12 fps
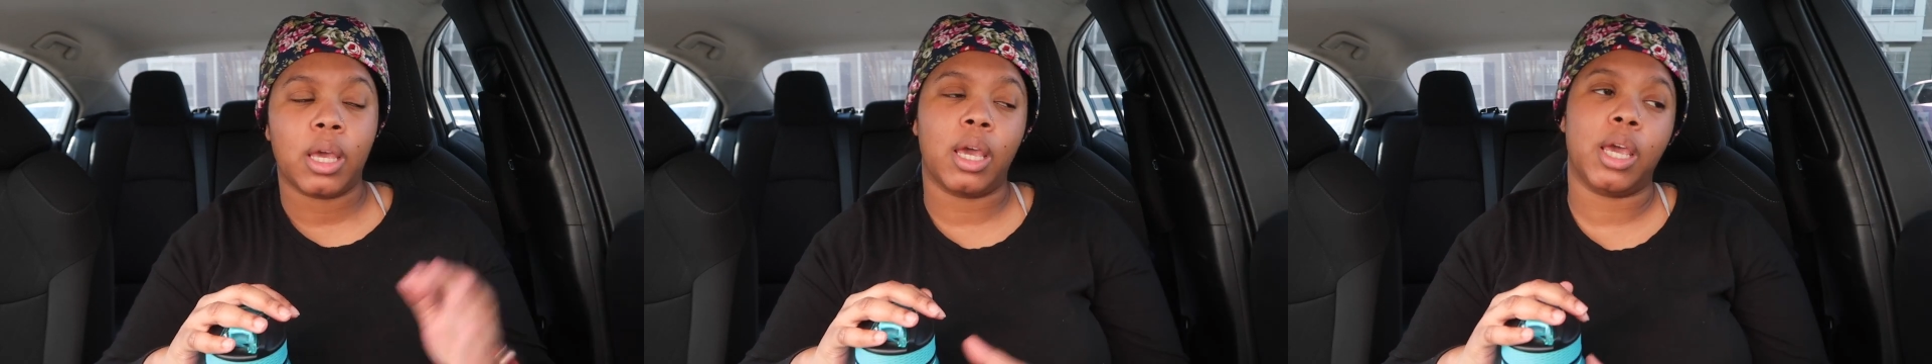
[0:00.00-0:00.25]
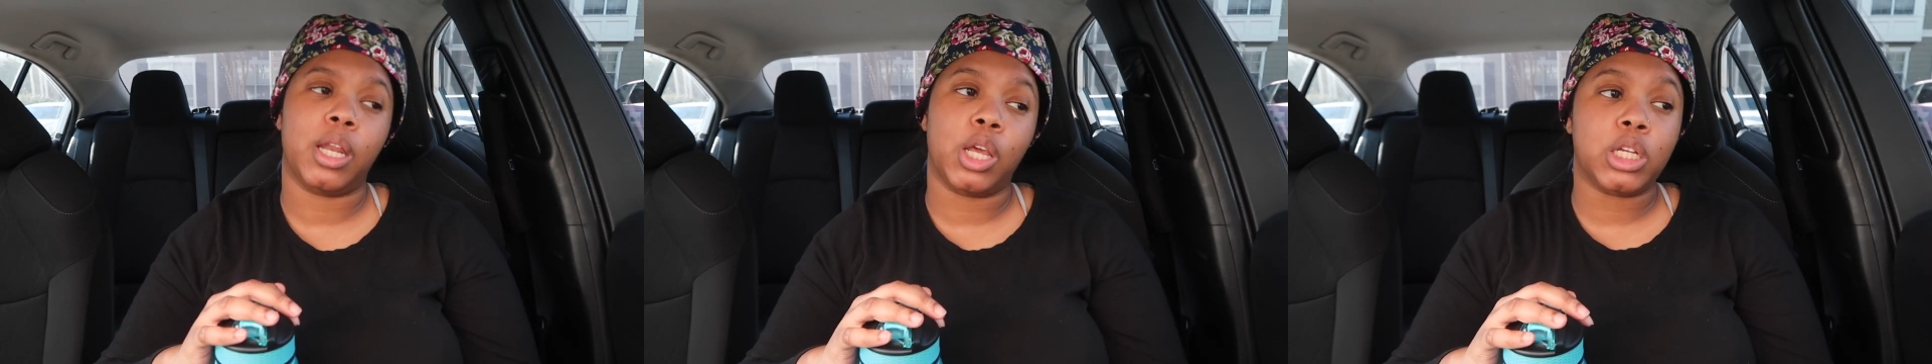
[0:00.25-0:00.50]

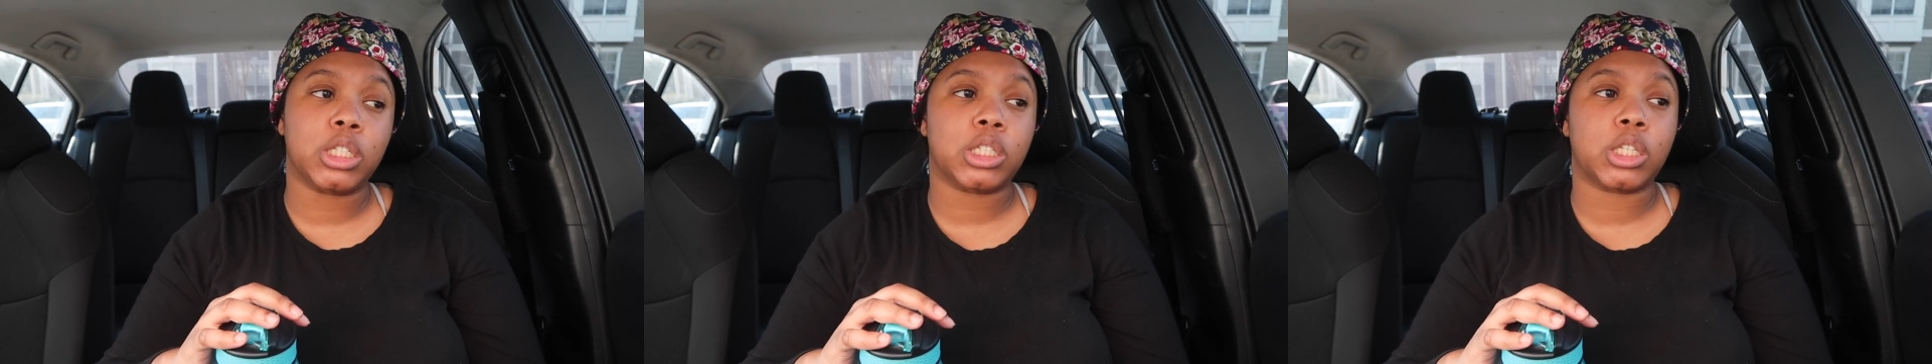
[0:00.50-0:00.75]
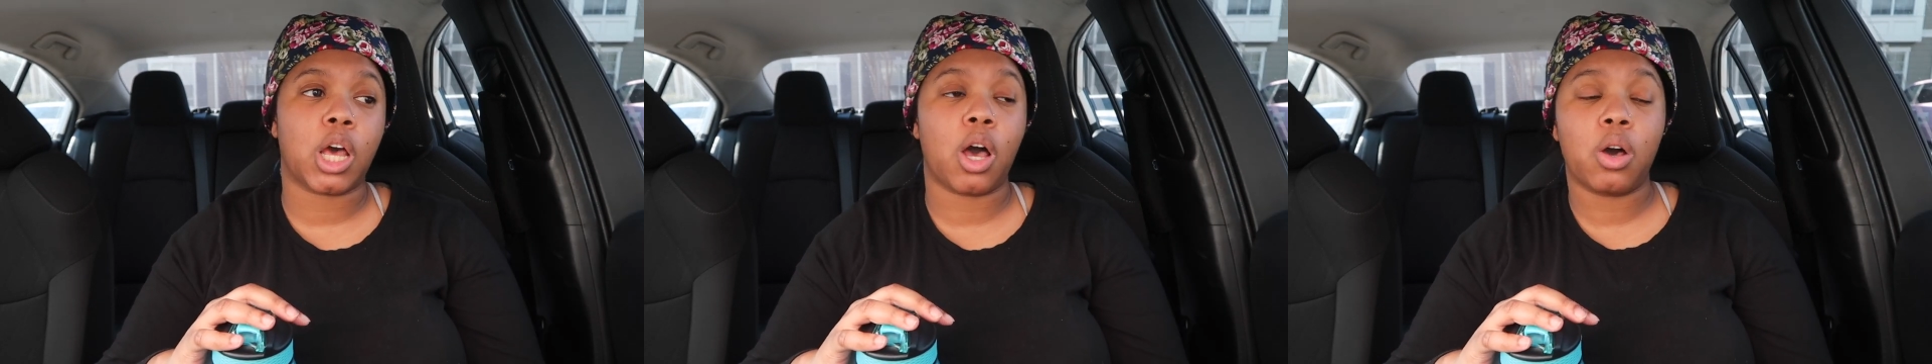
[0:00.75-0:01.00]
And he was
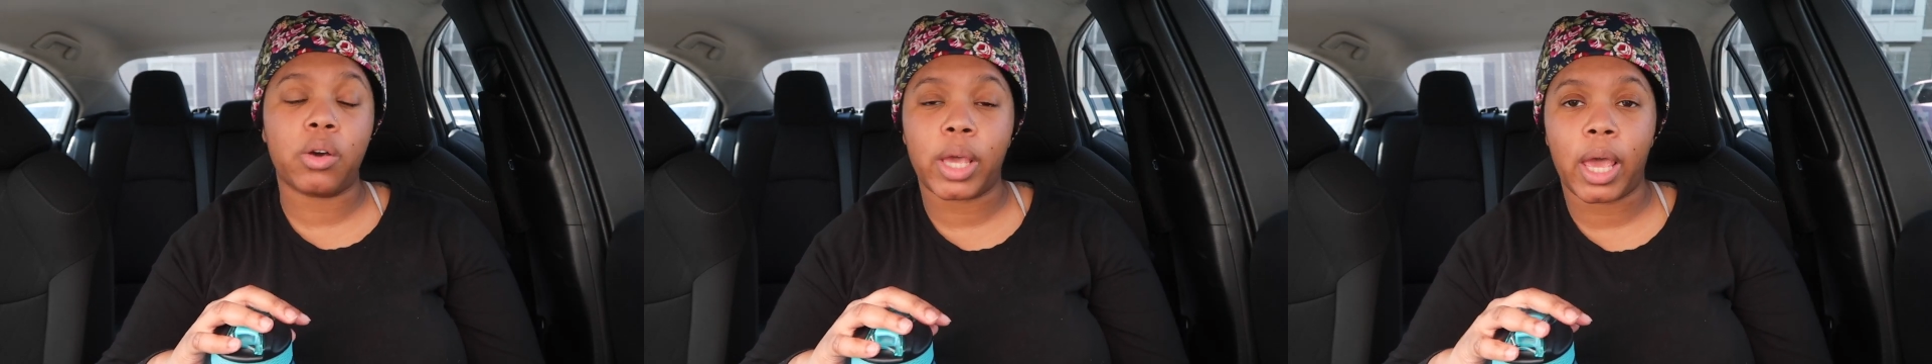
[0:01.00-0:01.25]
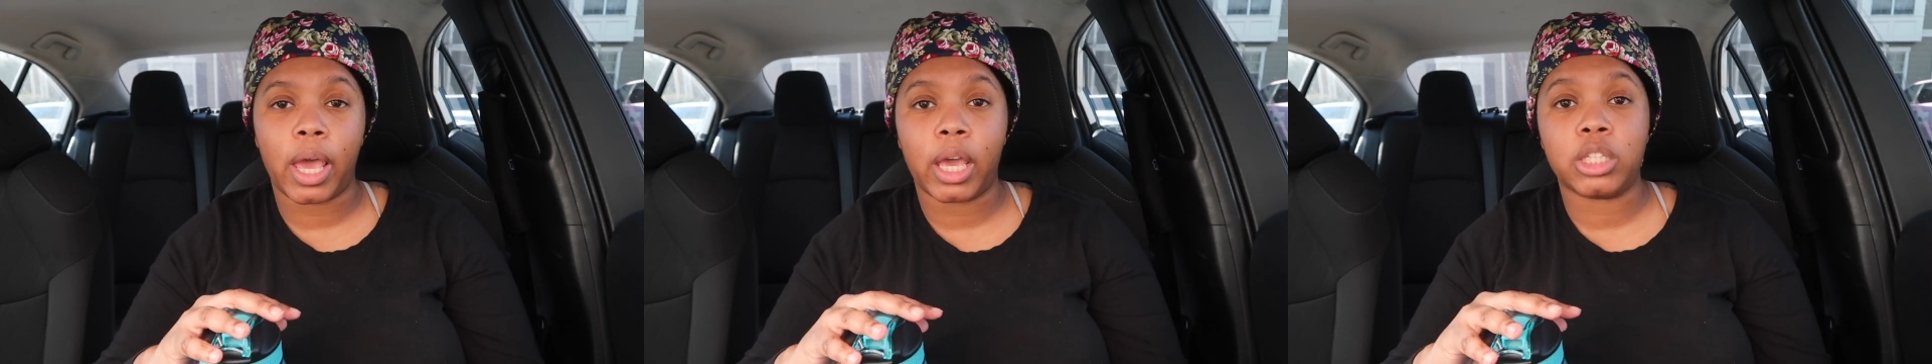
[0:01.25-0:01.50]
just like,
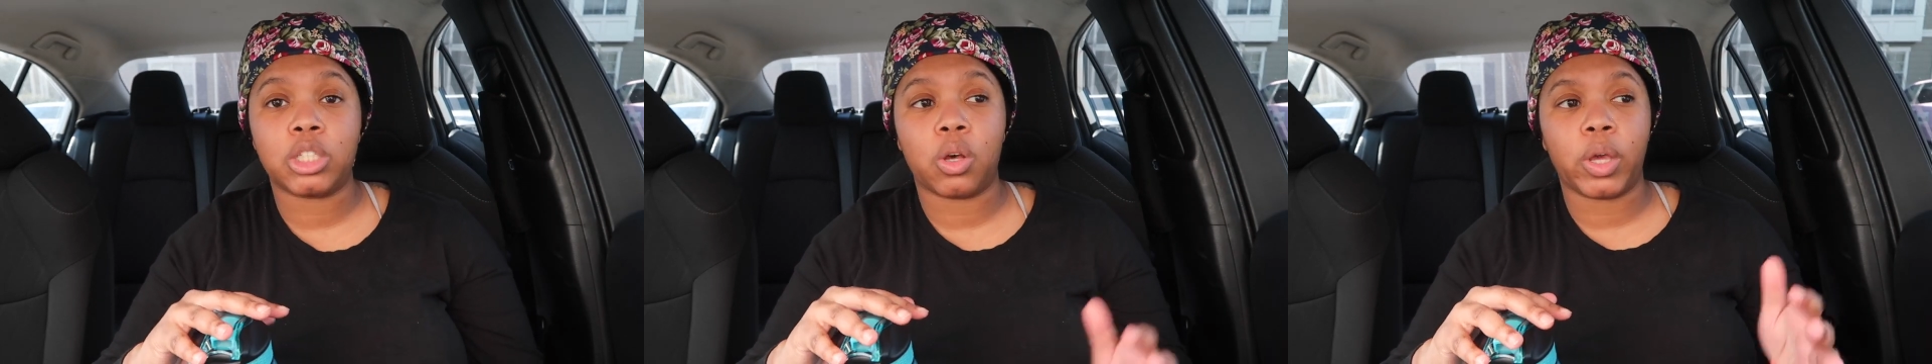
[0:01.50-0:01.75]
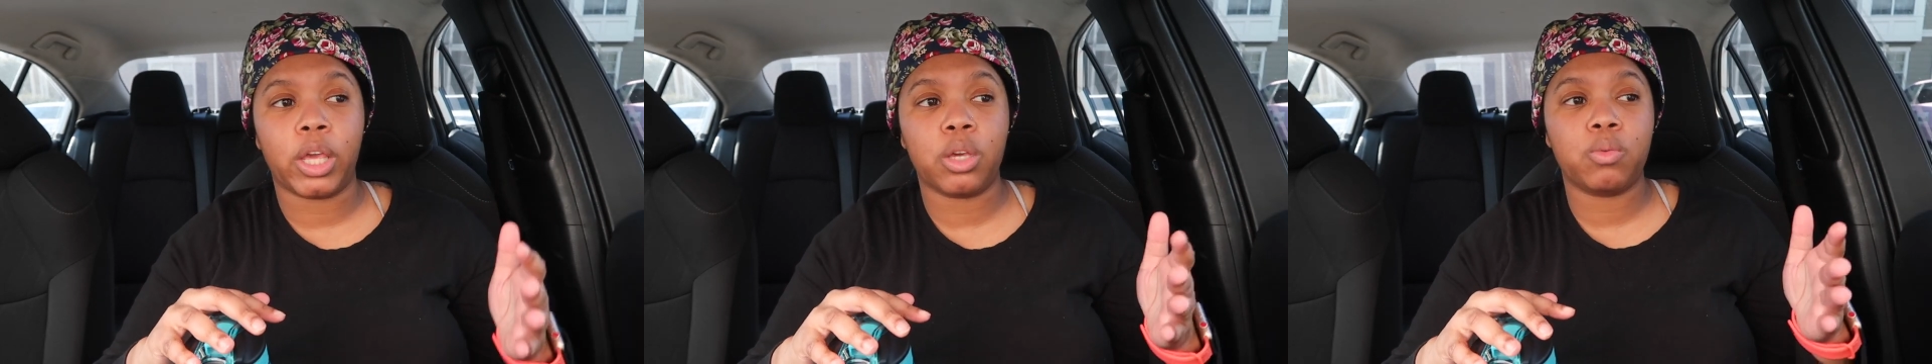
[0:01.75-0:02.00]
okay.
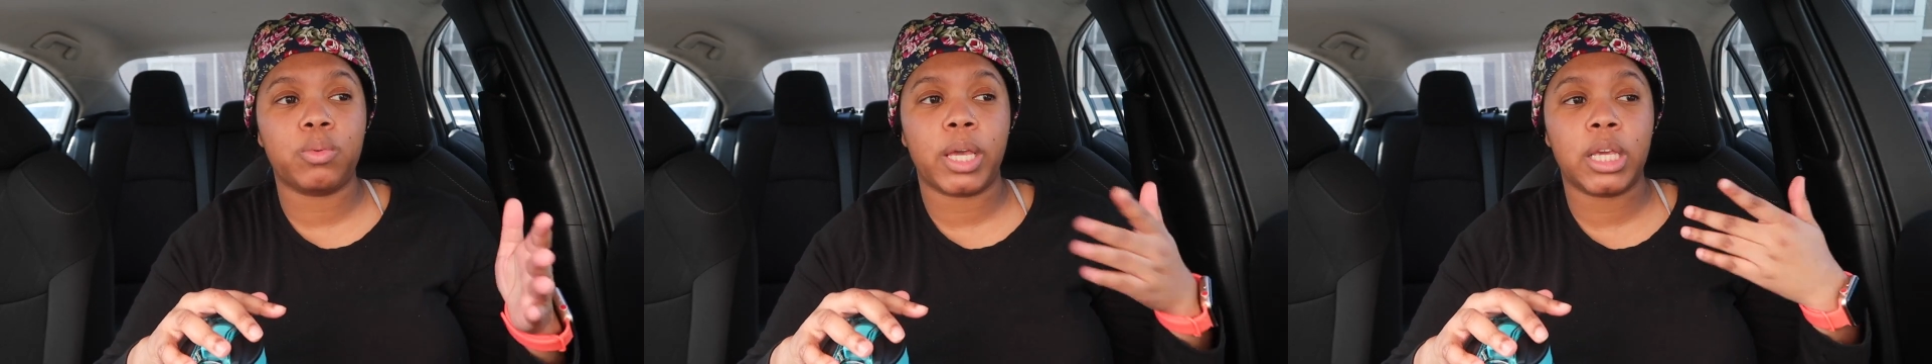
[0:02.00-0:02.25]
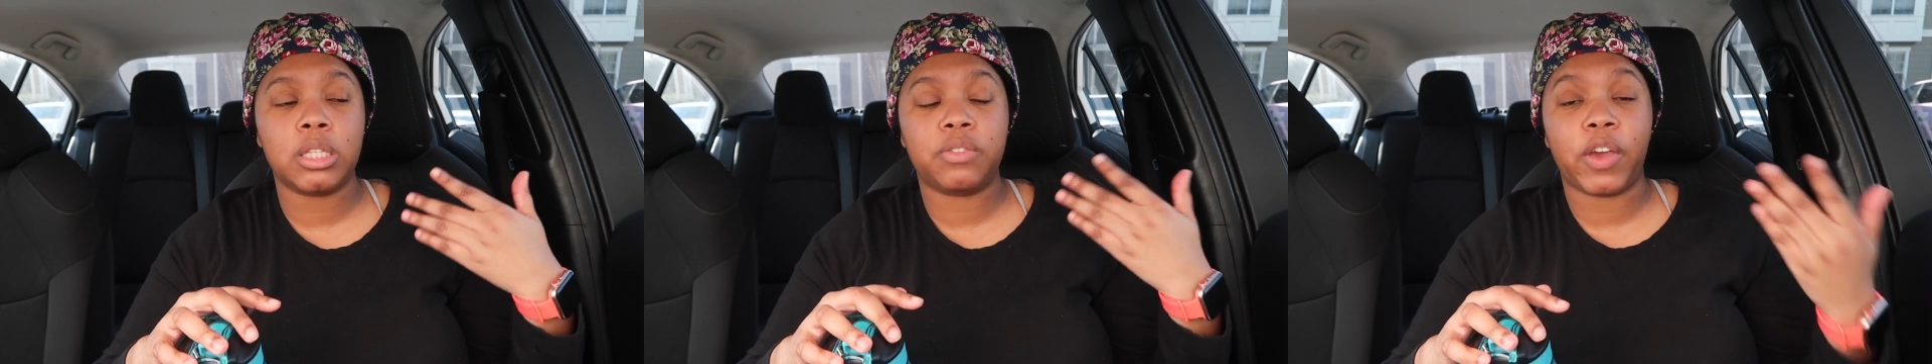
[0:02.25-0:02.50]
So he
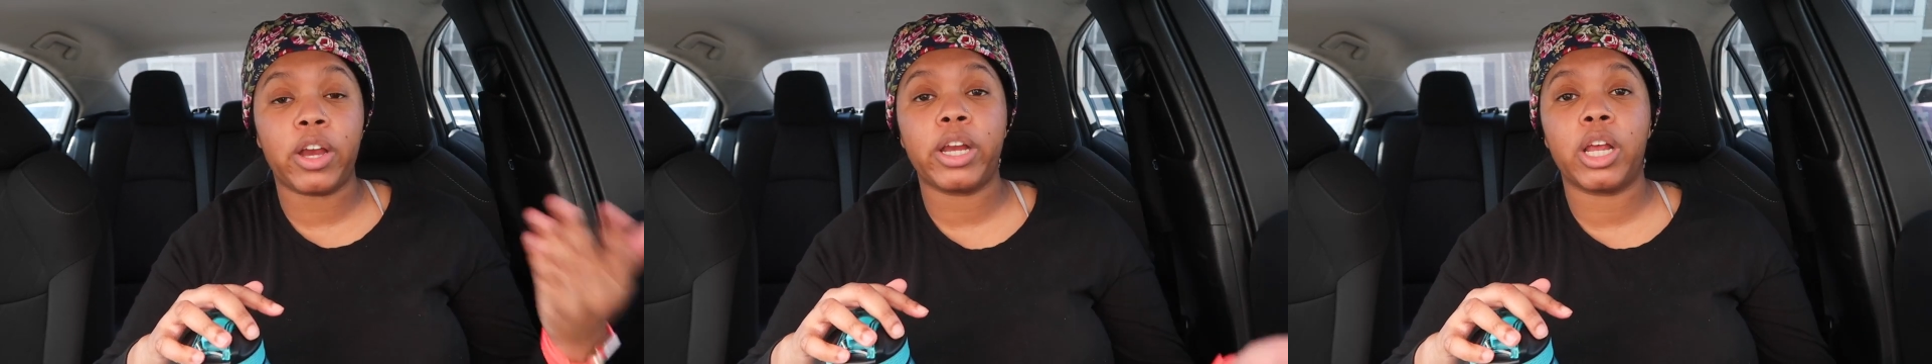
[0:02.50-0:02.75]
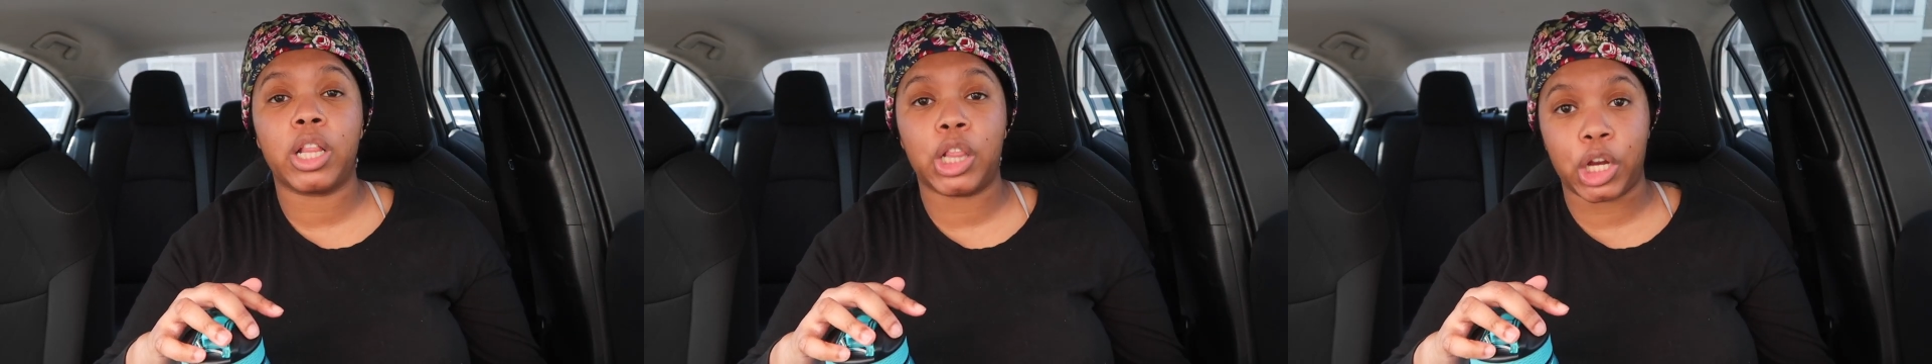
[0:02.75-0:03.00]
he's
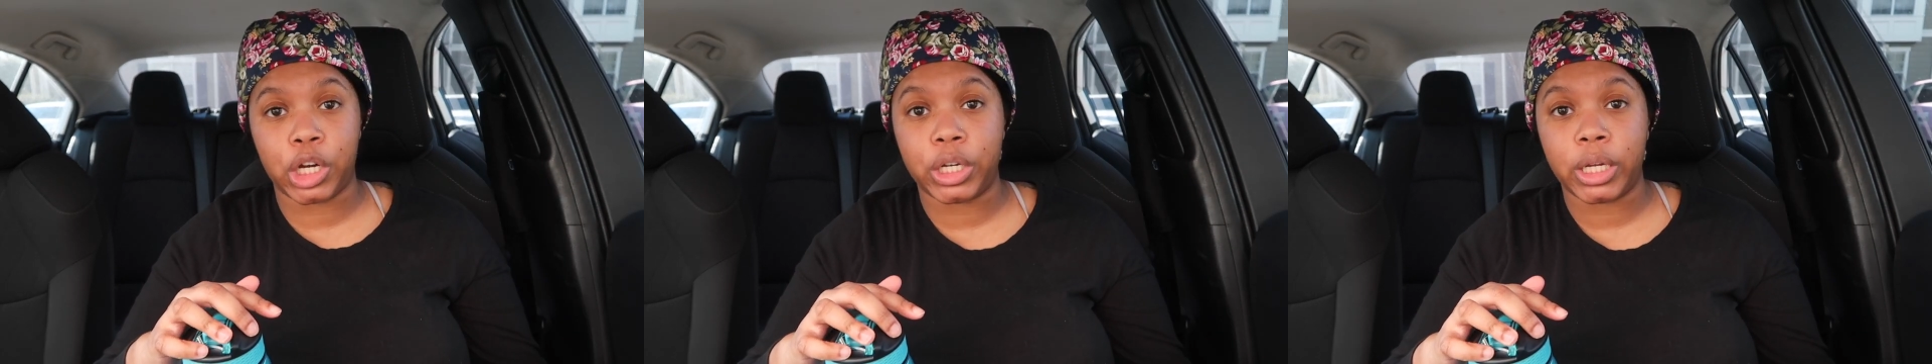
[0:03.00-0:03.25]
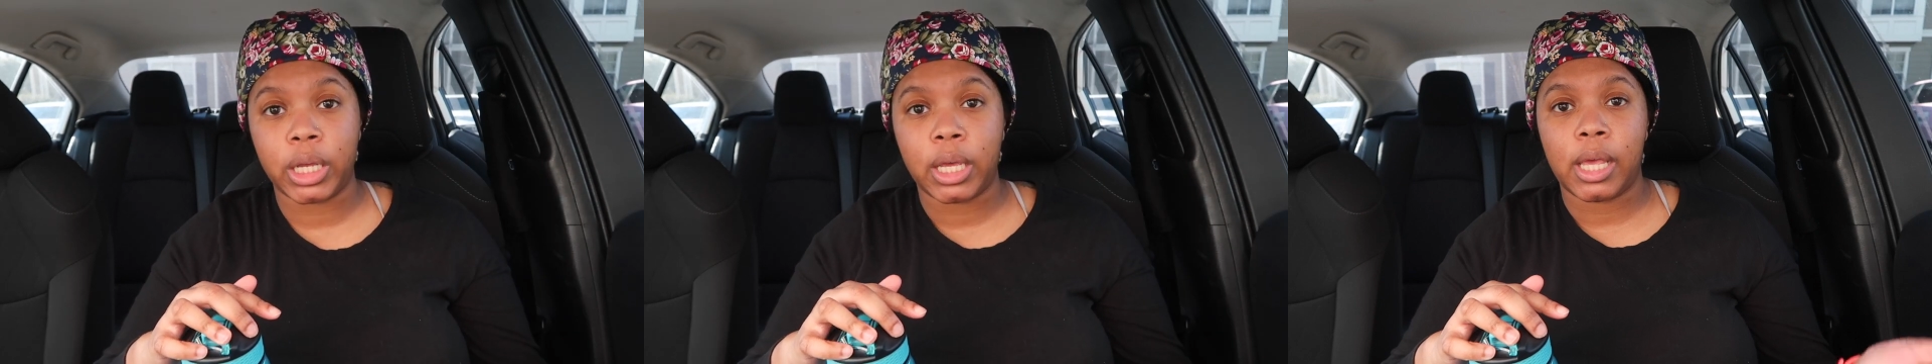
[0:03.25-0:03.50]
very alert,